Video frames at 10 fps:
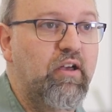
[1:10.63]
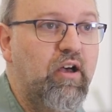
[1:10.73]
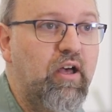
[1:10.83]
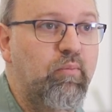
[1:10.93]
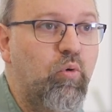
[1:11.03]

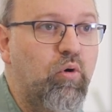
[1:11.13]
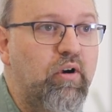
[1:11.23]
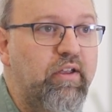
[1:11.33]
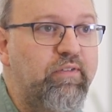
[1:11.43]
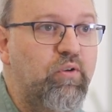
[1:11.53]
um,
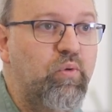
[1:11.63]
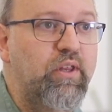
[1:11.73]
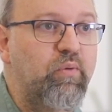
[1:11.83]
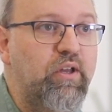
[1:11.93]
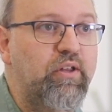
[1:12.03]
or if you
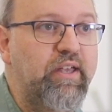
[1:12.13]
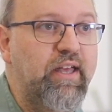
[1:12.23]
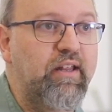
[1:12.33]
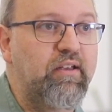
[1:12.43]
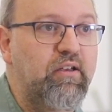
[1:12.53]
really want to look
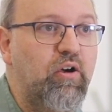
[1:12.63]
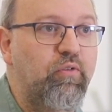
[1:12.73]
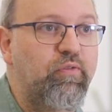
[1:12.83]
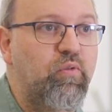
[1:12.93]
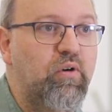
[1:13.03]
at it, go
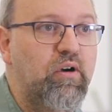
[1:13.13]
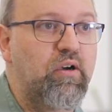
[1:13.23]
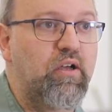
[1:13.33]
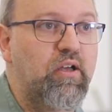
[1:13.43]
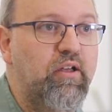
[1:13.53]

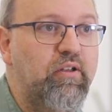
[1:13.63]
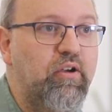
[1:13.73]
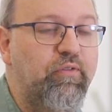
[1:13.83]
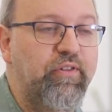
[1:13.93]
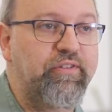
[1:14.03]
for uh,
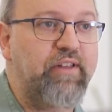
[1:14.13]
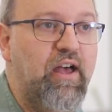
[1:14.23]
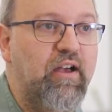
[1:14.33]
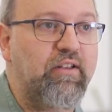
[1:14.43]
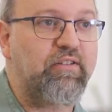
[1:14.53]
go for the
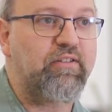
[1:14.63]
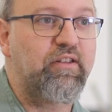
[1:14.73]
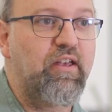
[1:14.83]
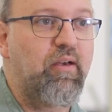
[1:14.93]
stocks.